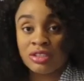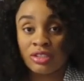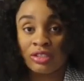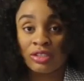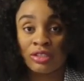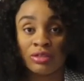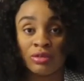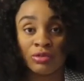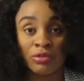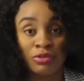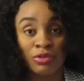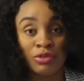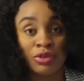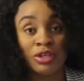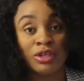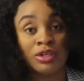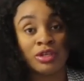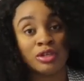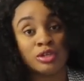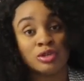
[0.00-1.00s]
is just a
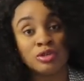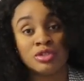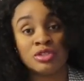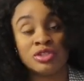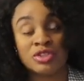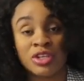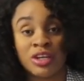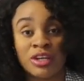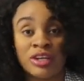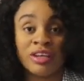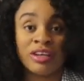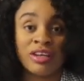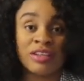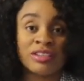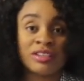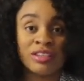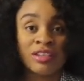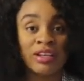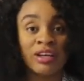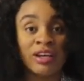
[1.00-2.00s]
free, a loose jacket.
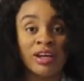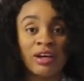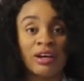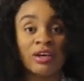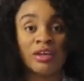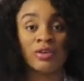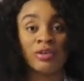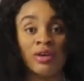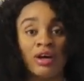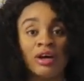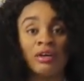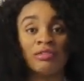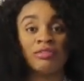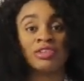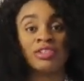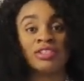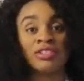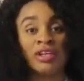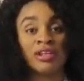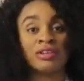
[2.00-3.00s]
And yeah, you have
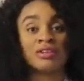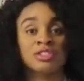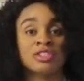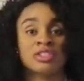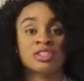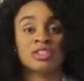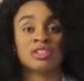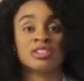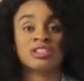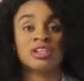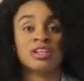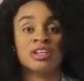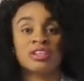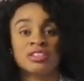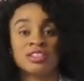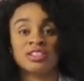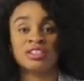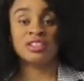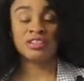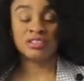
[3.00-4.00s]
your cycle shorts
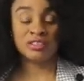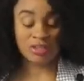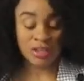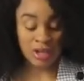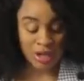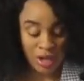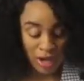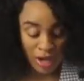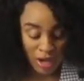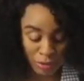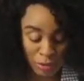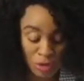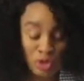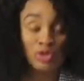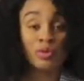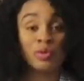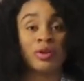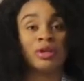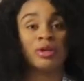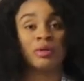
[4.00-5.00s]
underneath. I'm
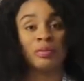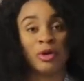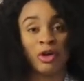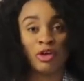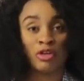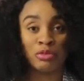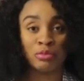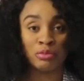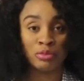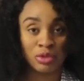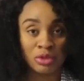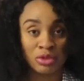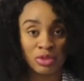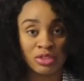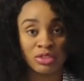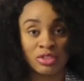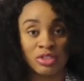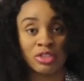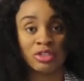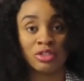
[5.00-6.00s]
also wearing a pair of
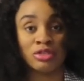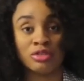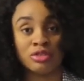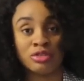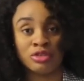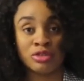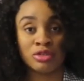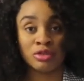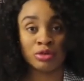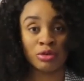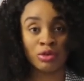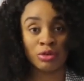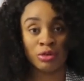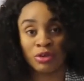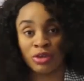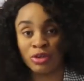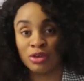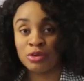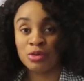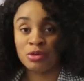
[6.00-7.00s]
boots just to
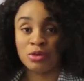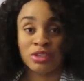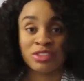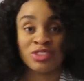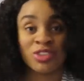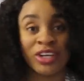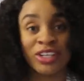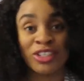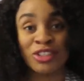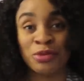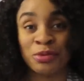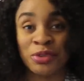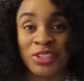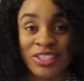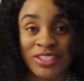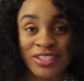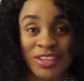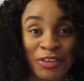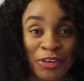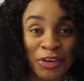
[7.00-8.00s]
show, you know, we're trying to be
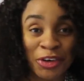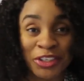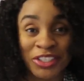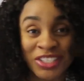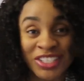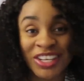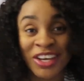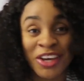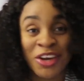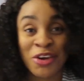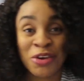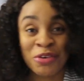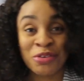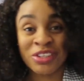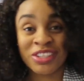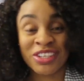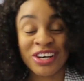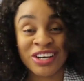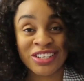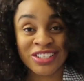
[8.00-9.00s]
serious
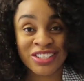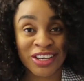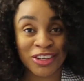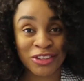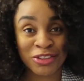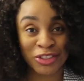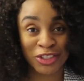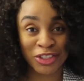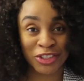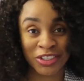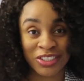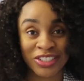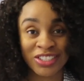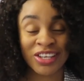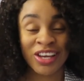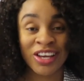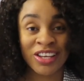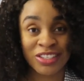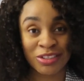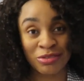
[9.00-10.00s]
with our cycle shorts.
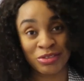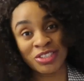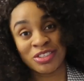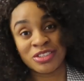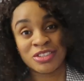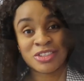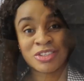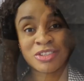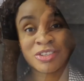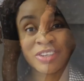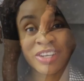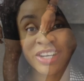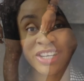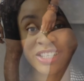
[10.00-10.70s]
So I'm just gonna show you